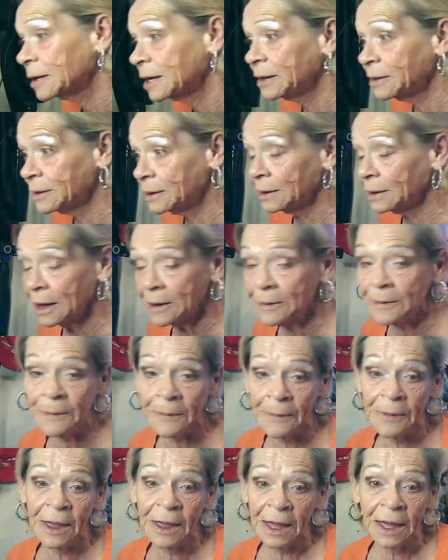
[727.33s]
get that.
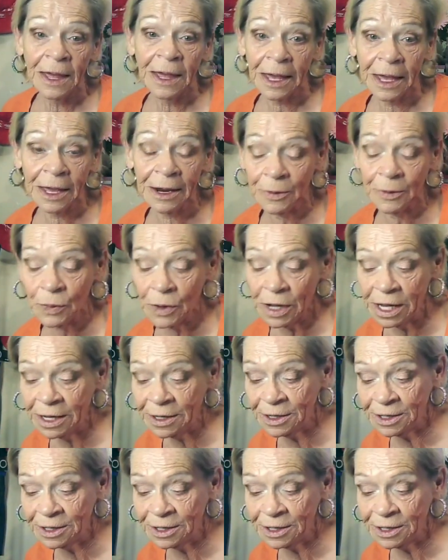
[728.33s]
And a way